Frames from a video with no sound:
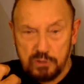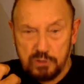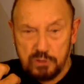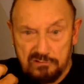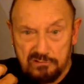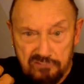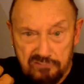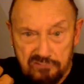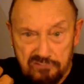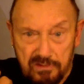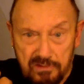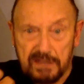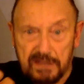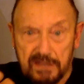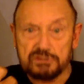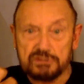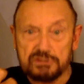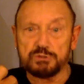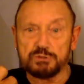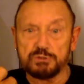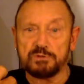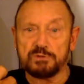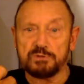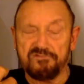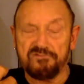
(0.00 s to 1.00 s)
rocking
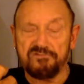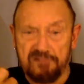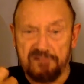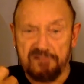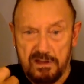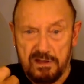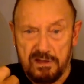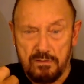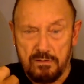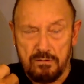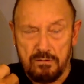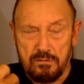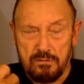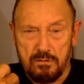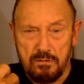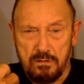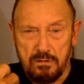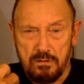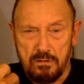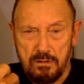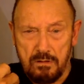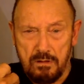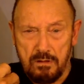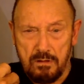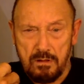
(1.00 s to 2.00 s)
to and fro,
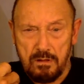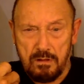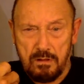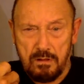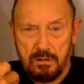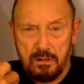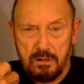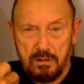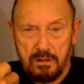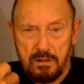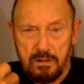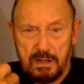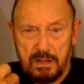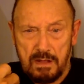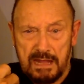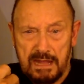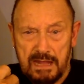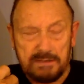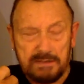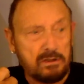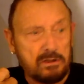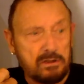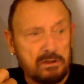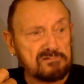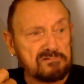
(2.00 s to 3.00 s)

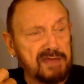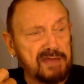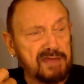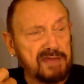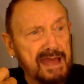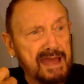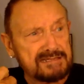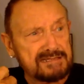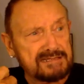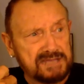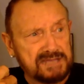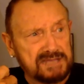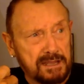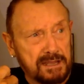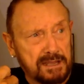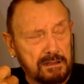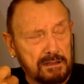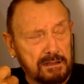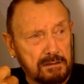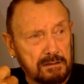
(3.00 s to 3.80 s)
and not reacting?